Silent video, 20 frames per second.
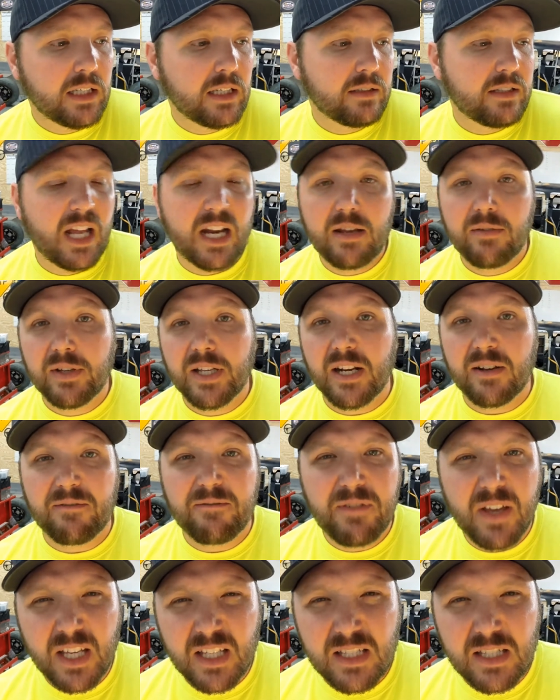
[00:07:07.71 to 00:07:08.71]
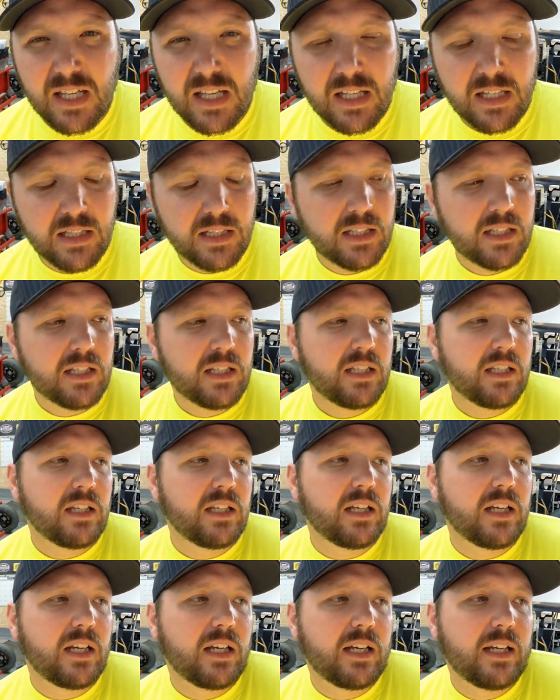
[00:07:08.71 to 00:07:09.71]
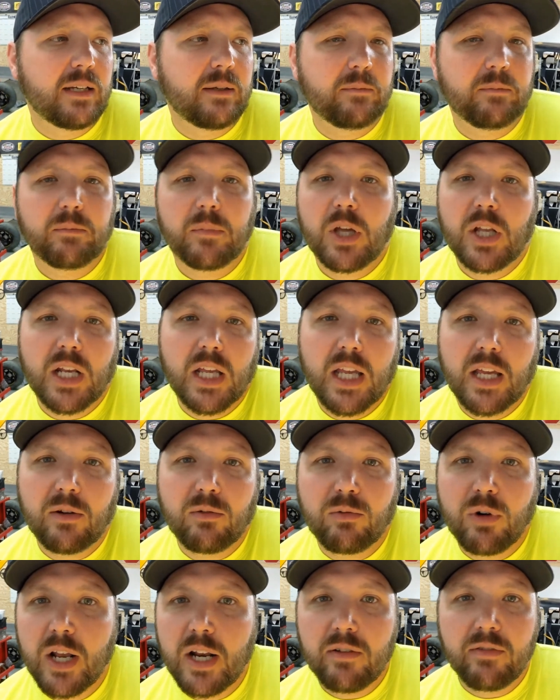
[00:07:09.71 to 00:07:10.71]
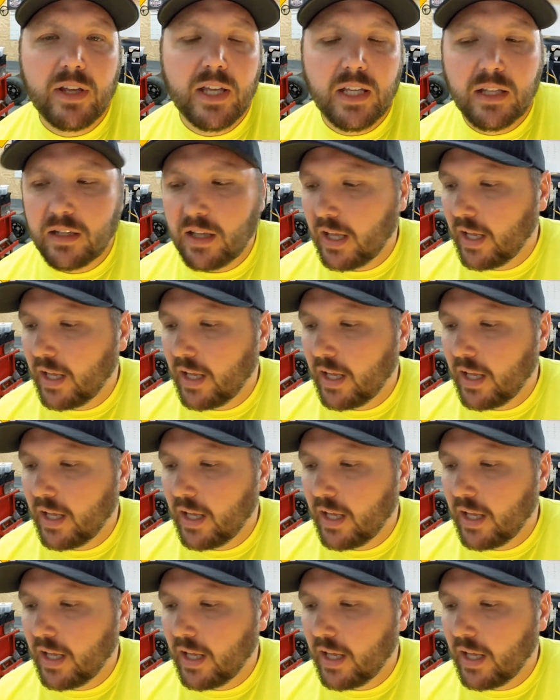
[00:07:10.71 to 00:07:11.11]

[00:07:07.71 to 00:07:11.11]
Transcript: Not even going to fix it. I'm going to get rid of it